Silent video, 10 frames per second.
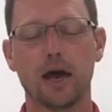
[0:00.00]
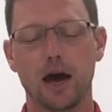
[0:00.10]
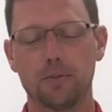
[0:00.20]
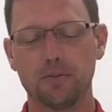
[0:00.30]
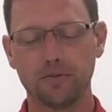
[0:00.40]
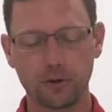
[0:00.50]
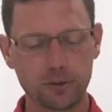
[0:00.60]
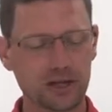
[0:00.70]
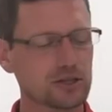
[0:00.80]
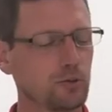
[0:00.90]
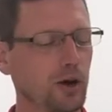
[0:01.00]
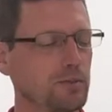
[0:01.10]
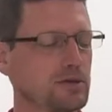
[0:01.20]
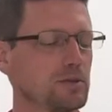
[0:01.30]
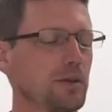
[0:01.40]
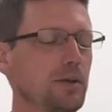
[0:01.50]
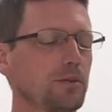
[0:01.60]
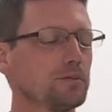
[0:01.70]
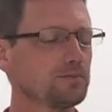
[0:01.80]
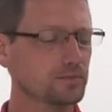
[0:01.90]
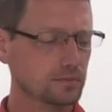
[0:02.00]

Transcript: Uh, before we get to the white piece of paper,